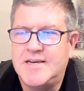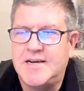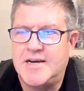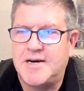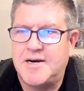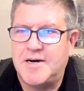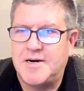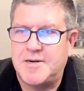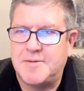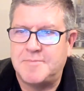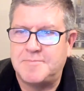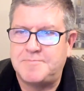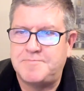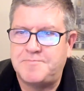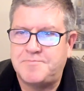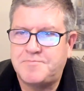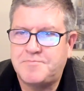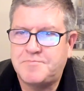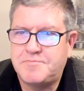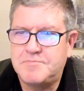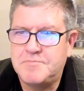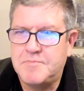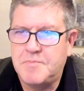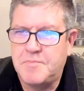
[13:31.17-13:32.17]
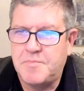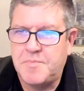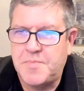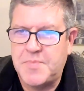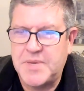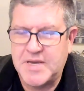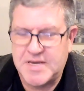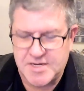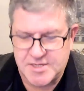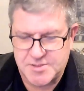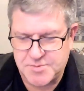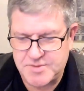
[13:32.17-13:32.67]
Um,
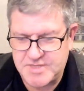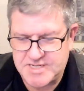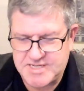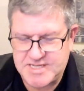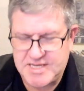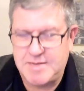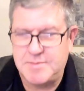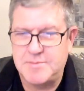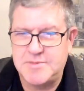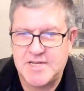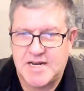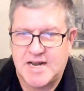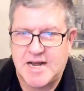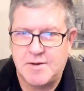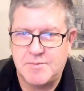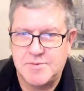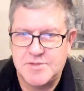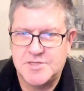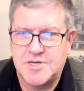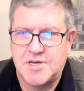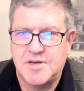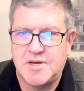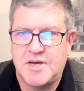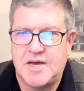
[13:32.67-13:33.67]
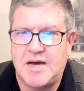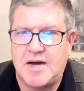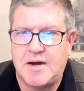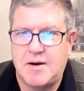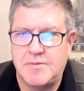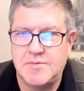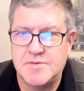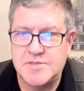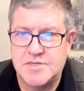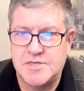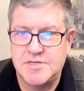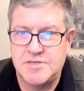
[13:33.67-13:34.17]
because when the teams that I was, uh, I
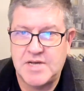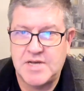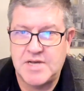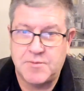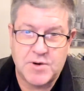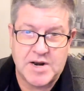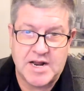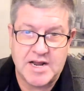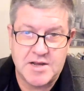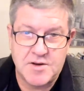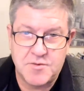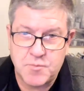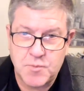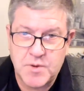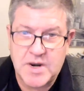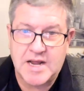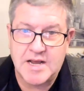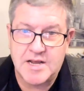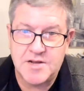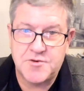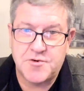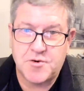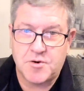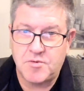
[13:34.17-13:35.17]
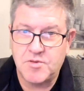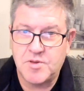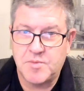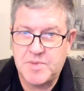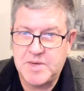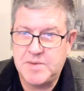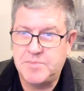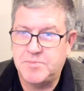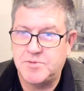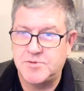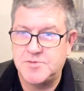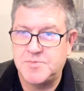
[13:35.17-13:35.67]
was, con- and when I con- when I controlled the
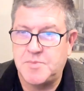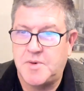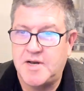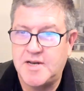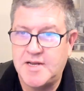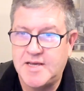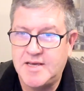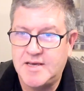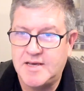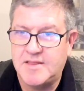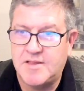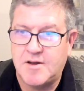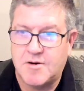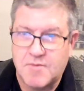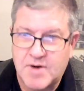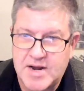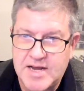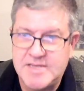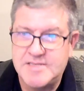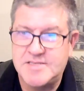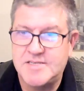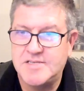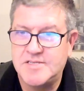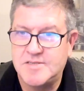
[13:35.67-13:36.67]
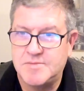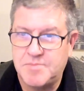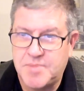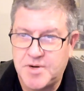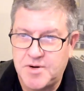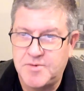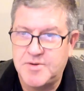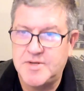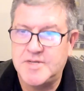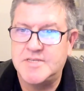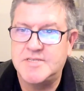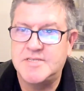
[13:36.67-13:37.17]
people's money and their raises and
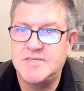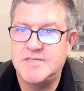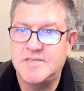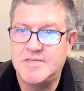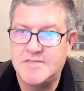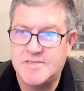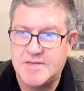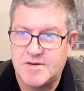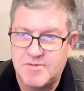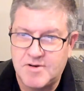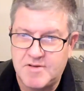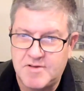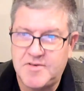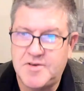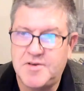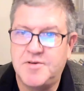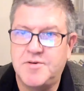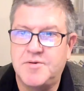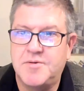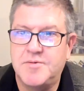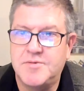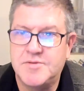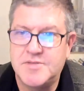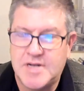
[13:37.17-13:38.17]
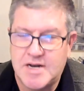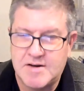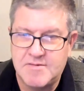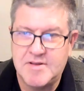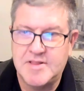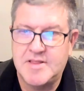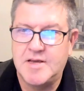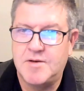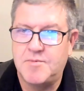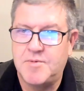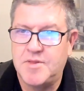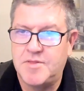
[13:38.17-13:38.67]
bonuses and reviews and
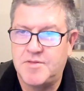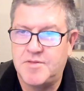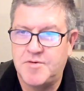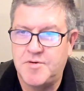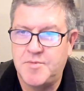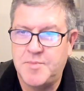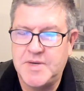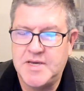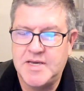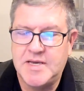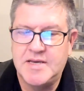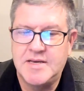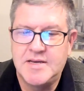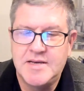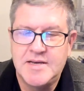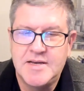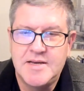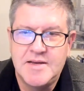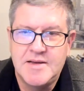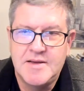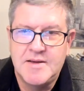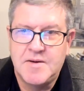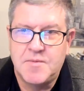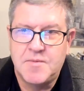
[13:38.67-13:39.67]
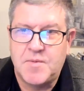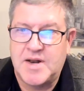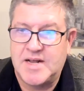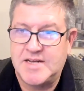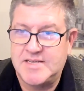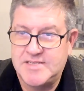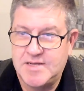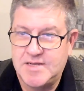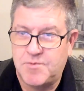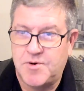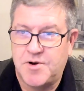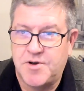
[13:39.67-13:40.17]
everything went through me, when I
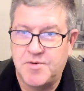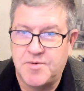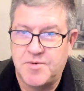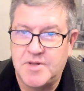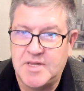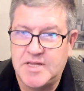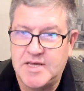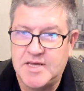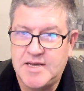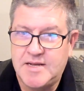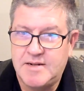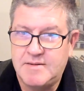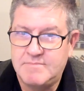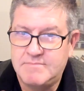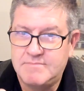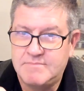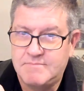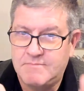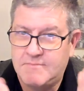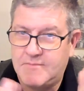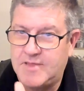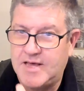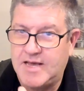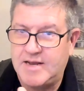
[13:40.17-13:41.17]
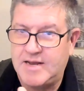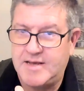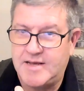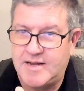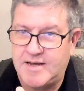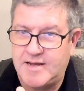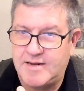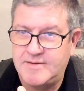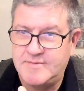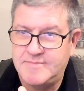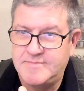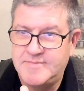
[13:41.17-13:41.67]
said we're doing lean, they did
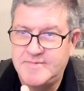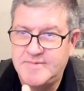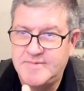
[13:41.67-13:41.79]
it.